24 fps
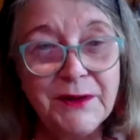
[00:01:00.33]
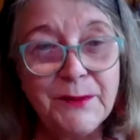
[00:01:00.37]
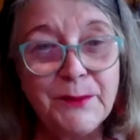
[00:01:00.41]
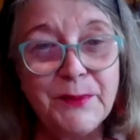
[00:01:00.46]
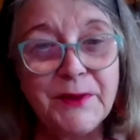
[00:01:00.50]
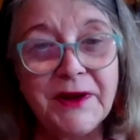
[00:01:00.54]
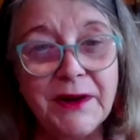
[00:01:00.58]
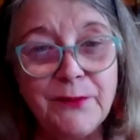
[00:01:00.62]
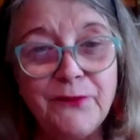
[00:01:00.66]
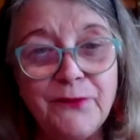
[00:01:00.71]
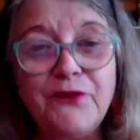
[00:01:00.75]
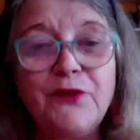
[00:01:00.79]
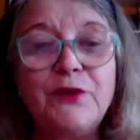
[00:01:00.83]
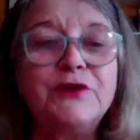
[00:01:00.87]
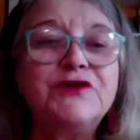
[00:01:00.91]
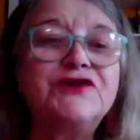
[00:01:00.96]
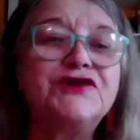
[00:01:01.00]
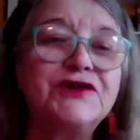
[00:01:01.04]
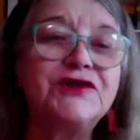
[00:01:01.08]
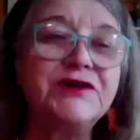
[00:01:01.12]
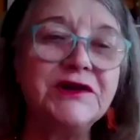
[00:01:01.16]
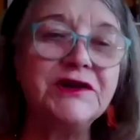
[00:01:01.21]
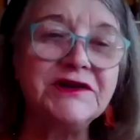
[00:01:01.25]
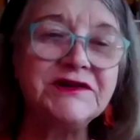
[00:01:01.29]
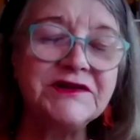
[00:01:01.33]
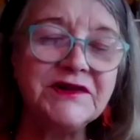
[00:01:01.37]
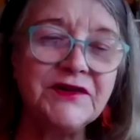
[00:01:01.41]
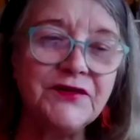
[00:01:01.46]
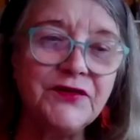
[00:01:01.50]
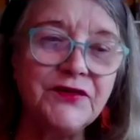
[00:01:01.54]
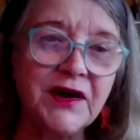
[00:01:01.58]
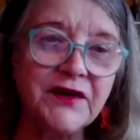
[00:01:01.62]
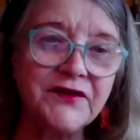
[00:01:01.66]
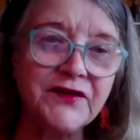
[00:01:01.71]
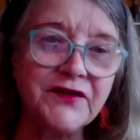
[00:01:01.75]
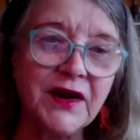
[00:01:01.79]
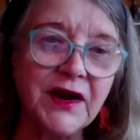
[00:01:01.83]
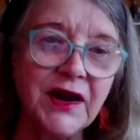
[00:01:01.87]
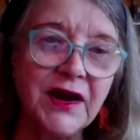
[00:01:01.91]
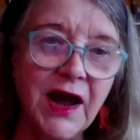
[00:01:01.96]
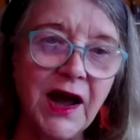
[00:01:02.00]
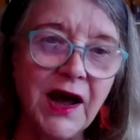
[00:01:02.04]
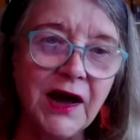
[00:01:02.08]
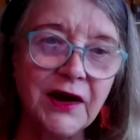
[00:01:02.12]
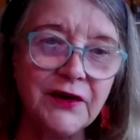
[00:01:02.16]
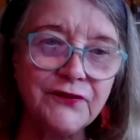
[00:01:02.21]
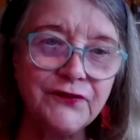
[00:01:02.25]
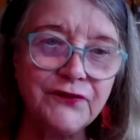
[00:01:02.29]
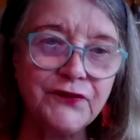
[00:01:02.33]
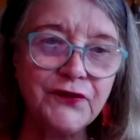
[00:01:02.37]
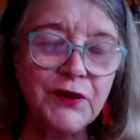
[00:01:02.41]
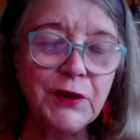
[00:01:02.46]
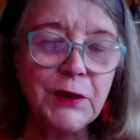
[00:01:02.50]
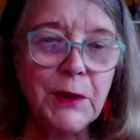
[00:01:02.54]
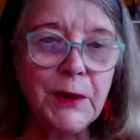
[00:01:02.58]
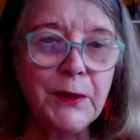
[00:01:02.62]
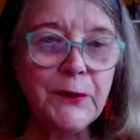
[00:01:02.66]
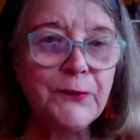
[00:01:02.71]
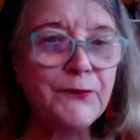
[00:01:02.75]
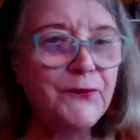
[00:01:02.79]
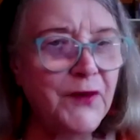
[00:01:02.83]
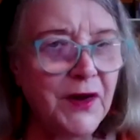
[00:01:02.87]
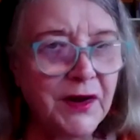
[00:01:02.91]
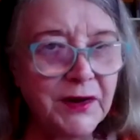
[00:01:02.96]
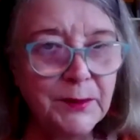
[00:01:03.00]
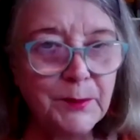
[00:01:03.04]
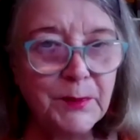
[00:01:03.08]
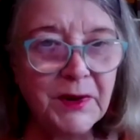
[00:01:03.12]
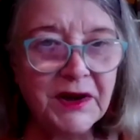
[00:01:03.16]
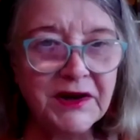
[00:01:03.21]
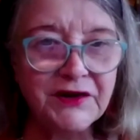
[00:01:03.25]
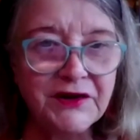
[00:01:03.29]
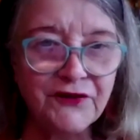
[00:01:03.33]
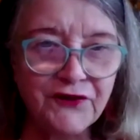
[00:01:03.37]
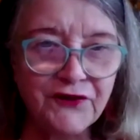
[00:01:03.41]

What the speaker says: but I'm fortunate in that I have very many